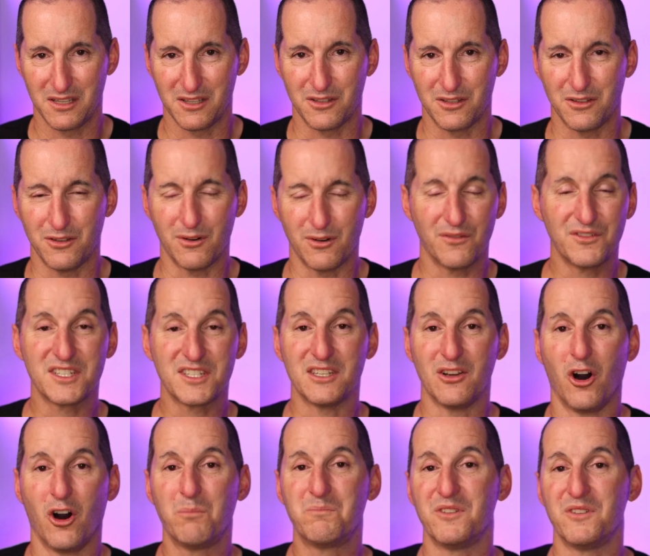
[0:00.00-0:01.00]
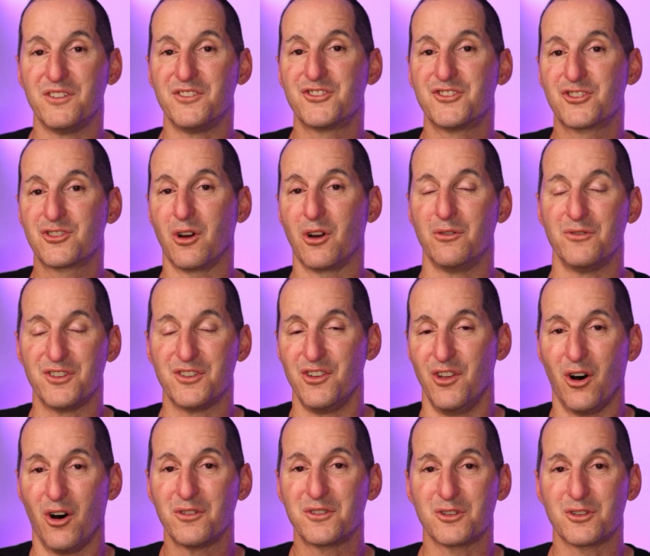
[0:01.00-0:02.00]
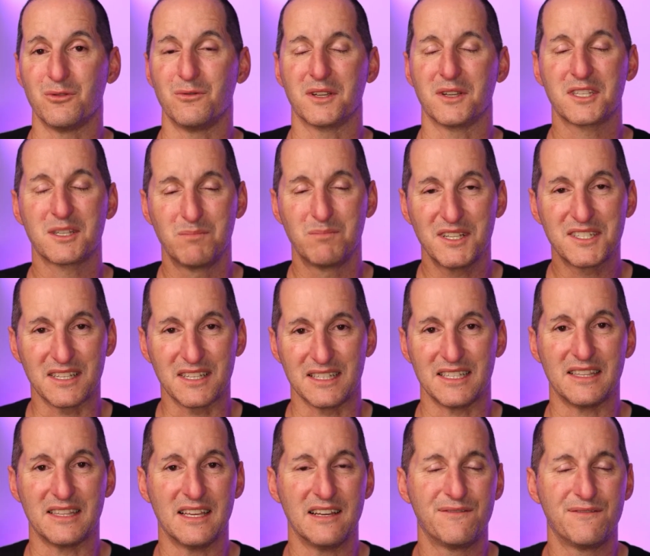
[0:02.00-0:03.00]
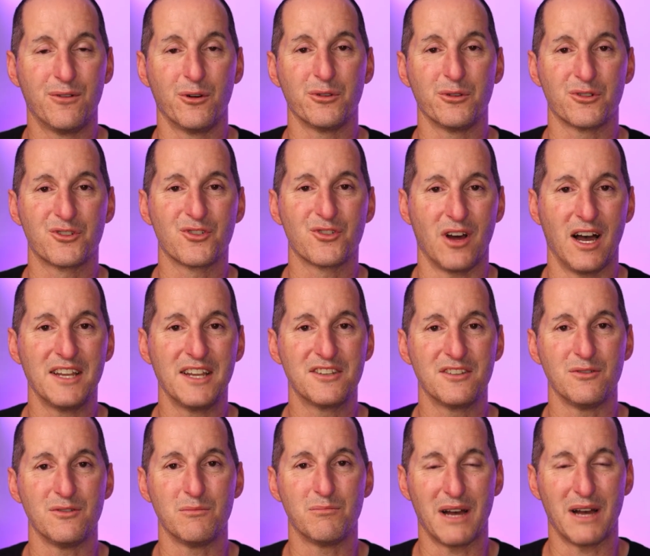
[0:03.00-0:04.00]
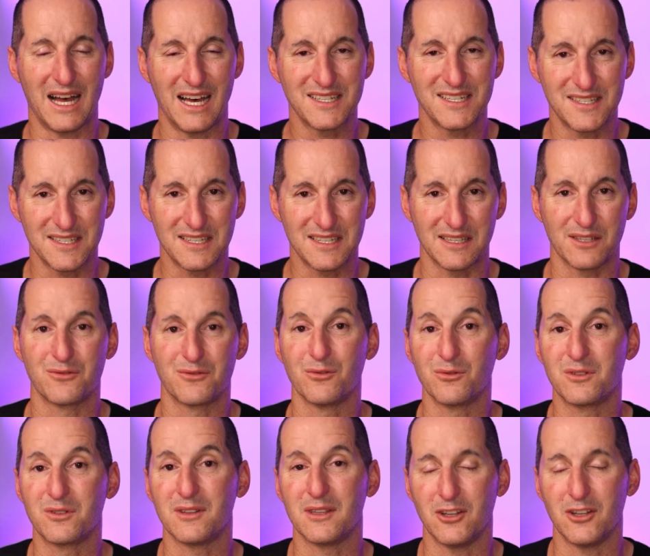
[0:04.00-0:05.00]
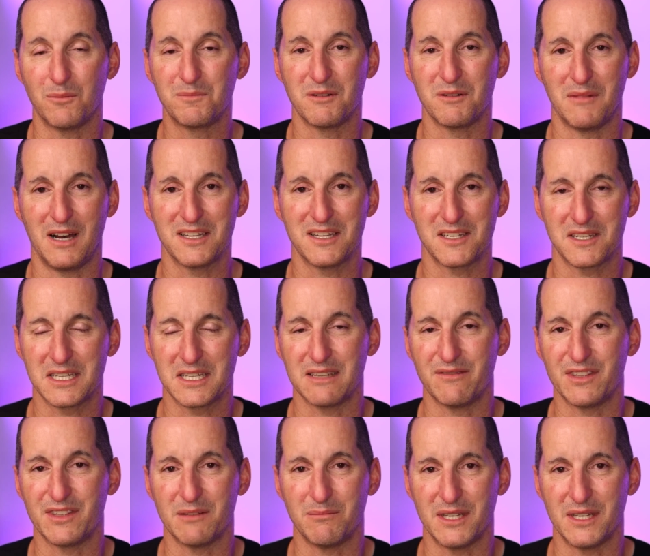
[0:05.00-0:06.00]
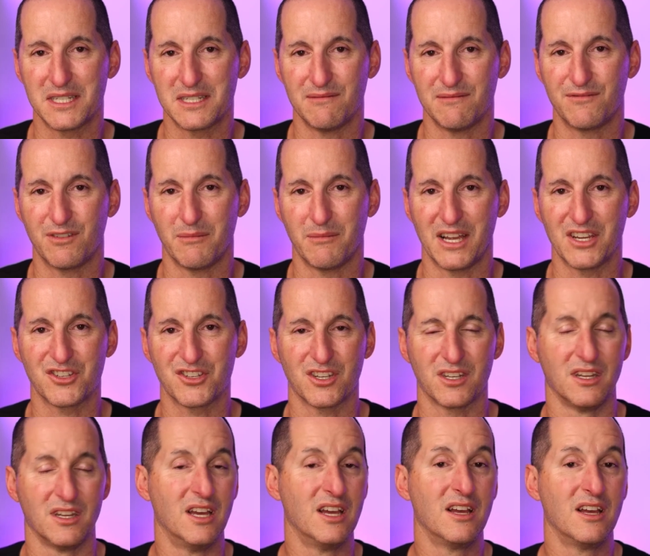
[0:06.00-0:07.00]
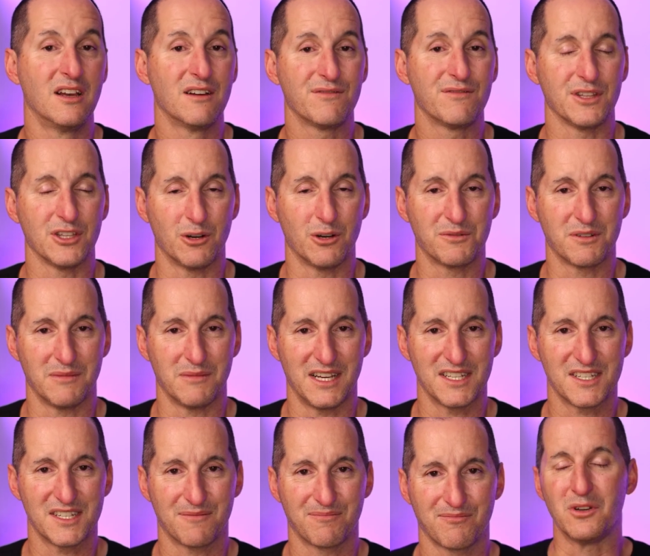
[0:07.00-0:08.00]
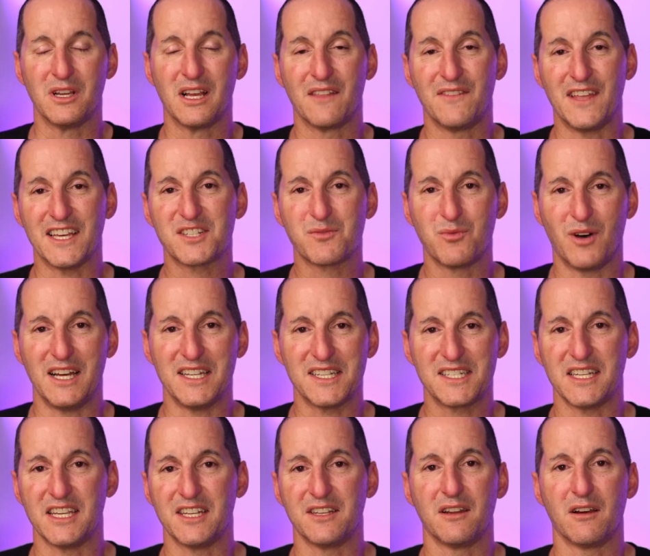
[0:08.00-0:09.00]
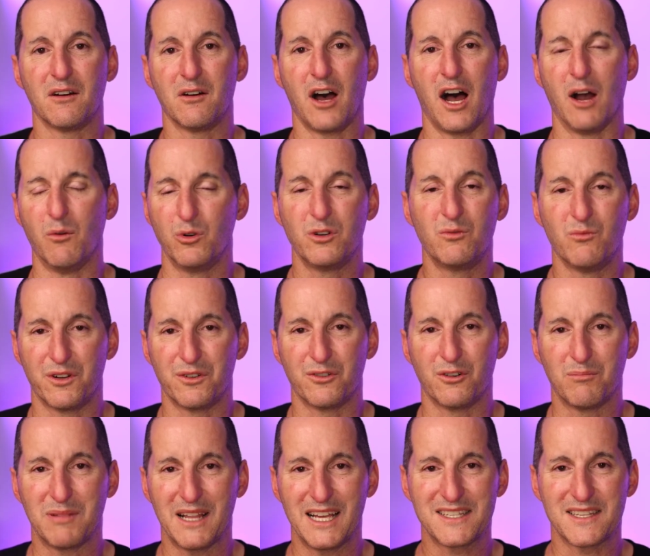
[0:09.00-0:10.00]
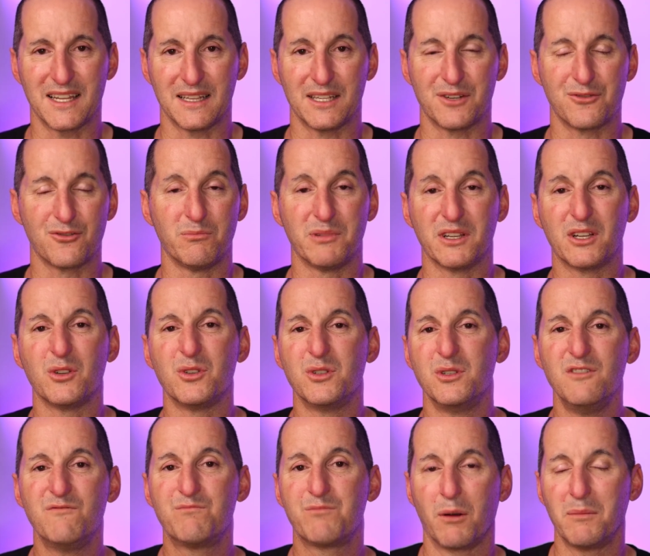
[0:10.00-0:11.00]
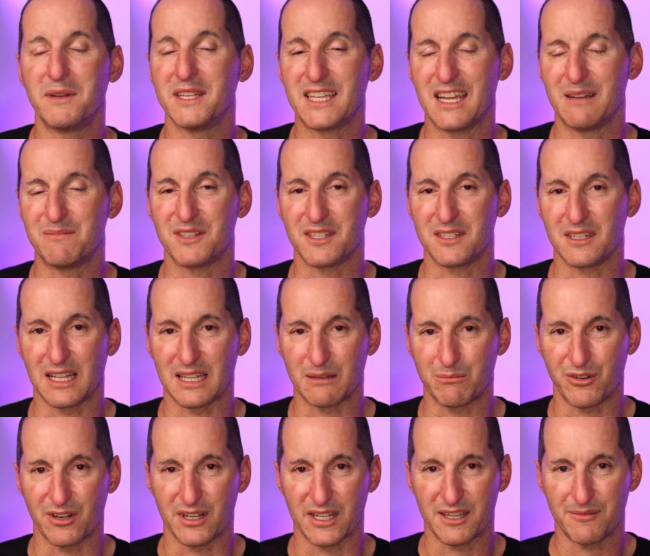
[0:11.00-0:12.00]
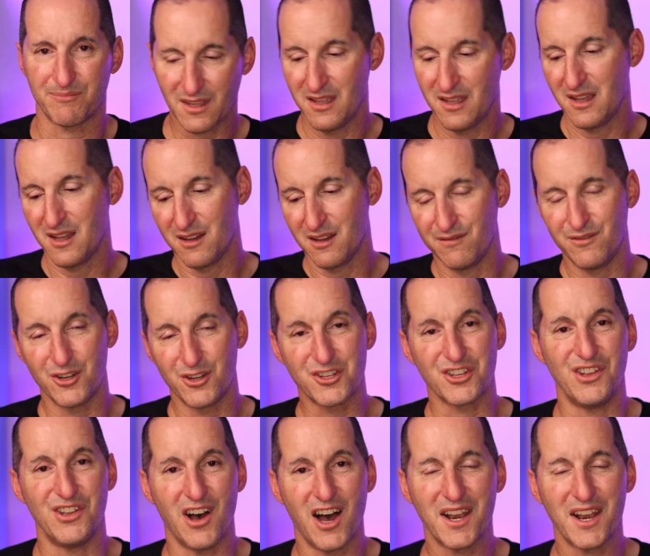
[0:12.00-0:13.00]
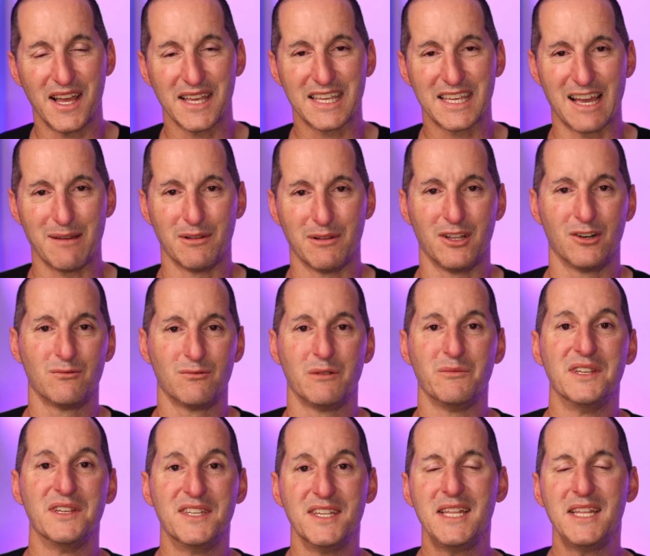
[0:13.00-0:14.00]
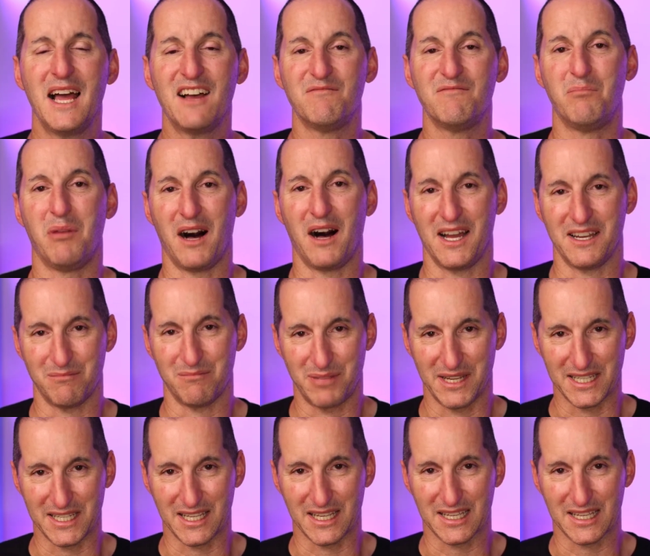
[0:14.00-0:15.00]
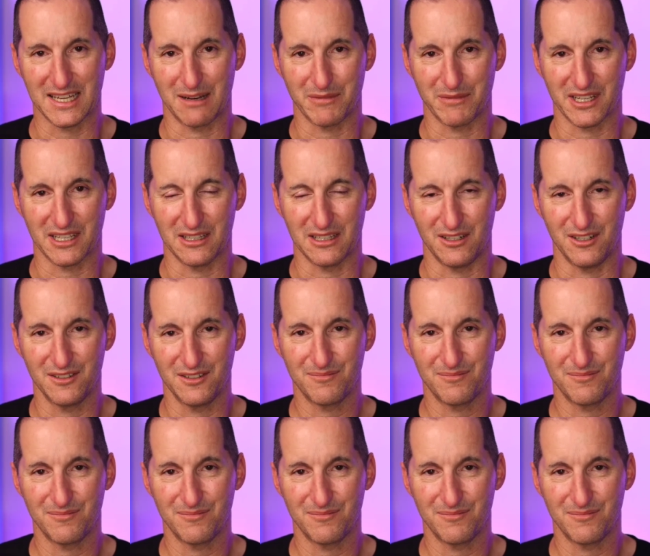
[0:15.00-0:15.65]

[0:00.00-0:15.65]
You obviously chose not to explicitly, therefore you're trying to pass this literal to the optimizer to give it the best information for the optimizer. That's why it said, I wouldn't want to replace that literal because you've probably kept it deliberately. Version 9a came along where we did have bind peaking coming along.